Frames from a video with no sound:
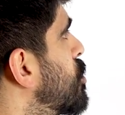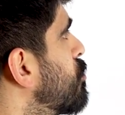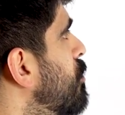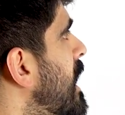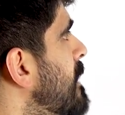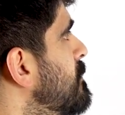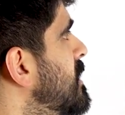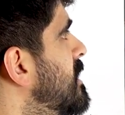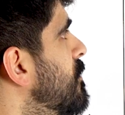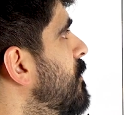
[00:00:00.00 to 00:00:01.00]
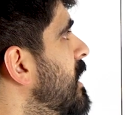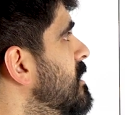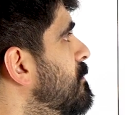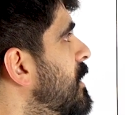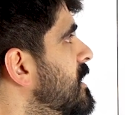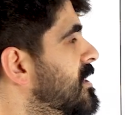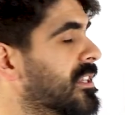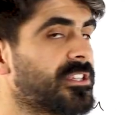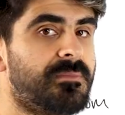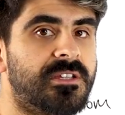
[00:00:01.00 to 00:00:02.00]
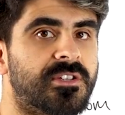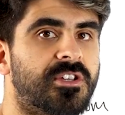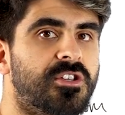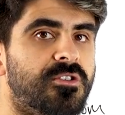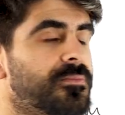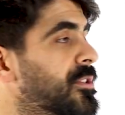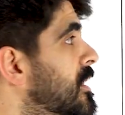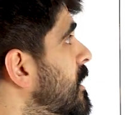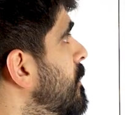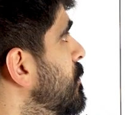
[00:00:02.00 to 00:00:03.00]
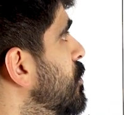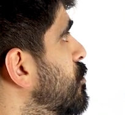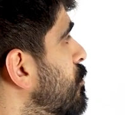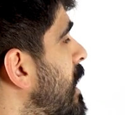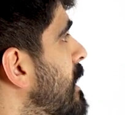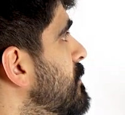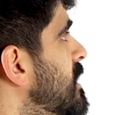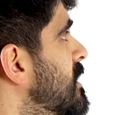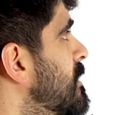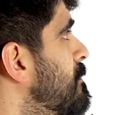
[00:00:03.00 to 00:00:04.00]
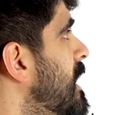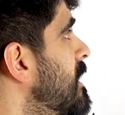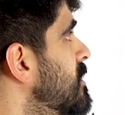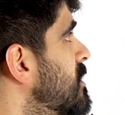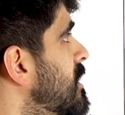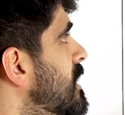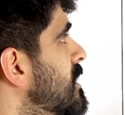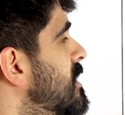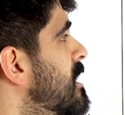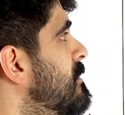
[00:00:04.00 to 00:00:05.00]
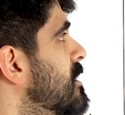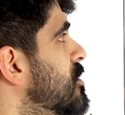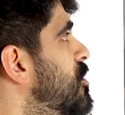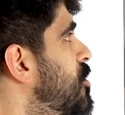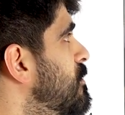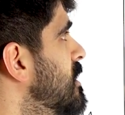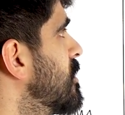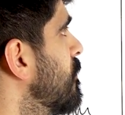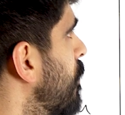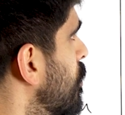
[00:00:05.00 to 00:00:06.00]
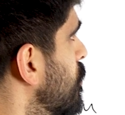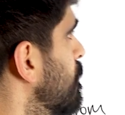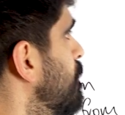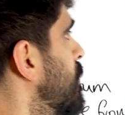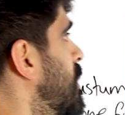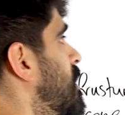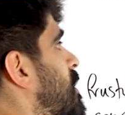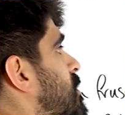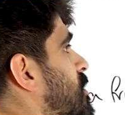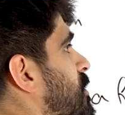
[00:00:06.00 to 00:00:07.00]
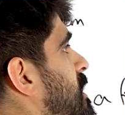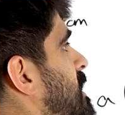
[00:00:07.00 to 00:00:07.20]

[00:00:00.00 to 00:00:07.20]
grams divided by centimeter cubed grams is the mass, centimeters cubed is the volume. So the